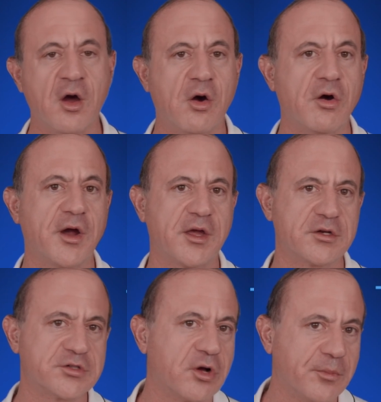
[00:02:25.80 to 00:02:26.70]
or a
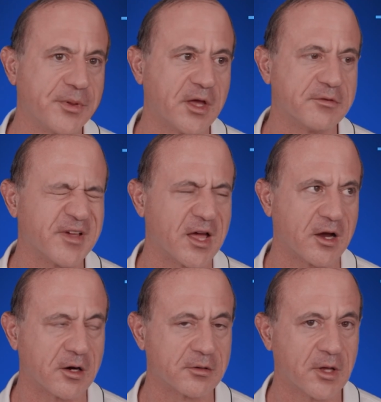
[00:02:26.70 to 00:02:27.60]
control plane
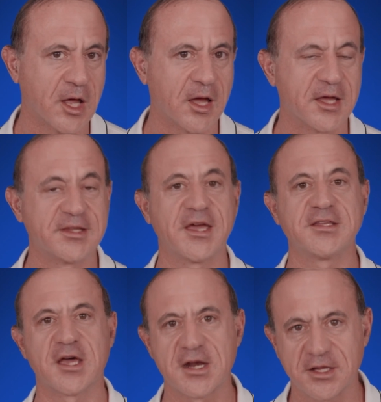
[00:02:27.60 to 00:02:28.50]
failure can
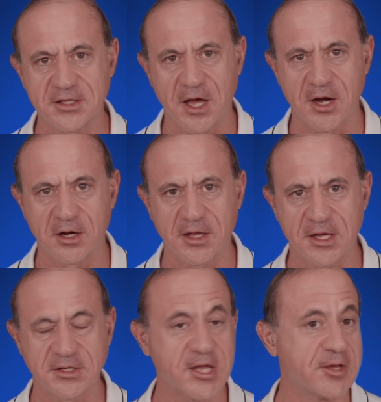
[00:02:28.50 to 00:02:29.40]
take down an entire
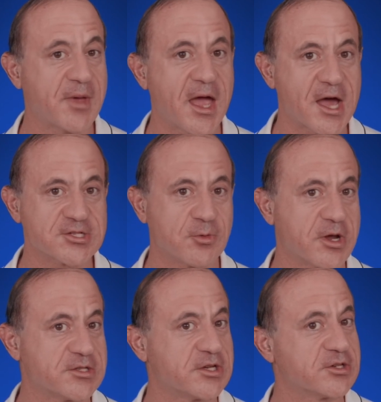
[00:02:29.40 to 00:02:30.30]
cloud. Now you may ask,
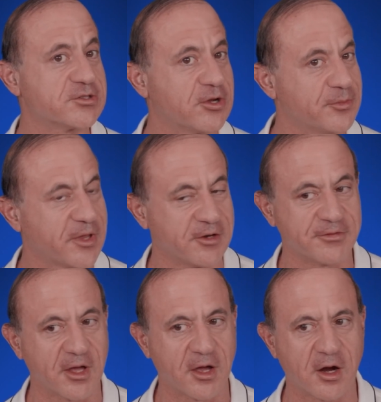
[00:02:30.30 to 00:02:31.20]
what is the control plane
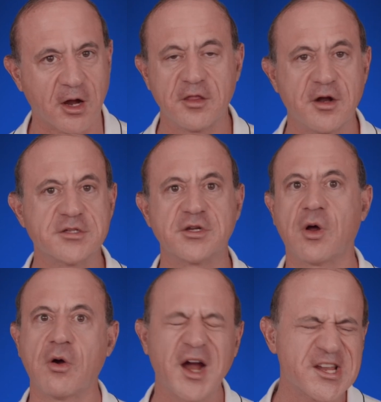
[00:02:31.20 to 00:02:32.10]
failure? There is
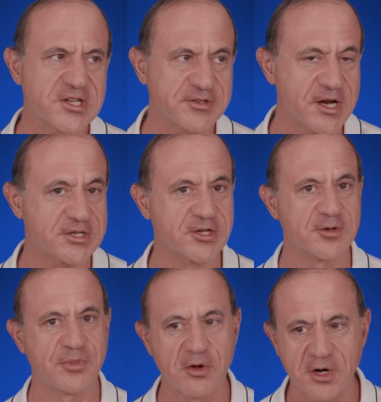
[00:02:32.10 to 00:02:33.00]
an orchestration
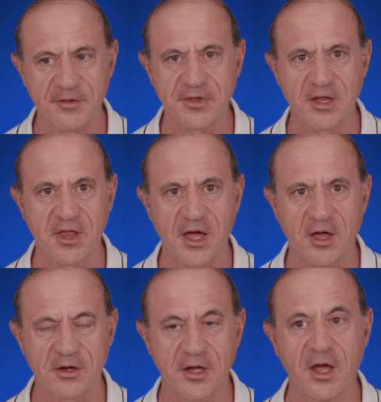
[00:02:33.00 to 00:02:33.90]
component of the
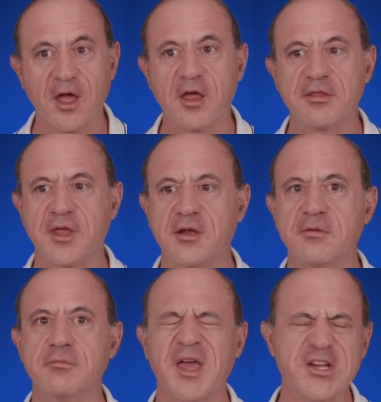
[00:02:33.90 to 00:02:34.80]
cloud that
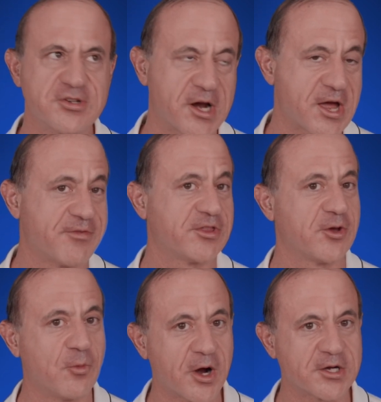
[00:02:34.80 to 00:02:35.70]
makes sure
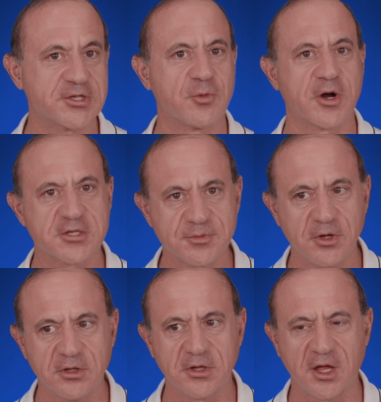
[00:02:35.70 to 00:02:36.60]
everything works and works
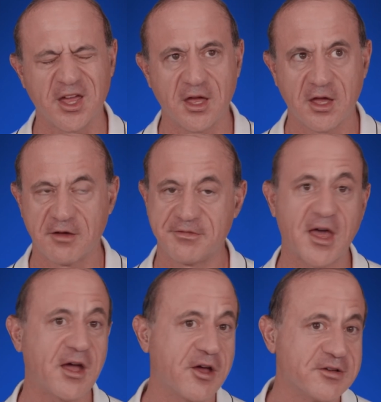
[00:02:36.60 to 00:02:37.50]
smoothly. If
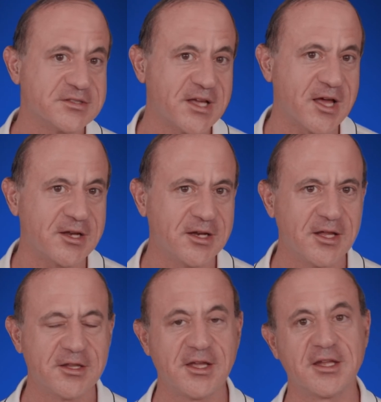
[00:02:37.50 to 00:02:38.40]
that goes down,
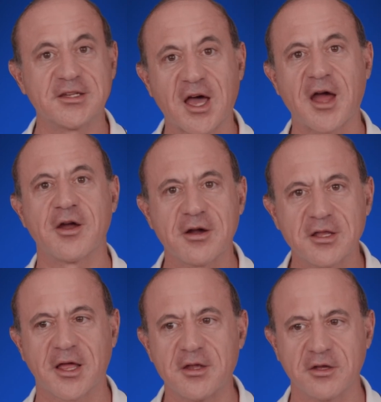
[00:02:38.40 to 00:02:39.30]
the entire
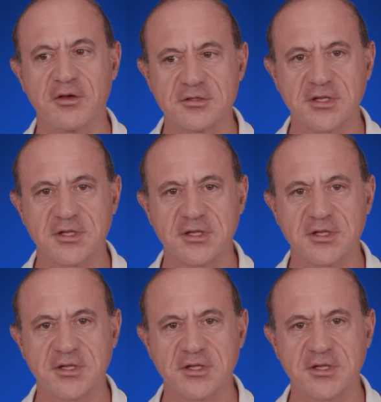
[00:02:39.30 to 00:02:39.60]
cloud goes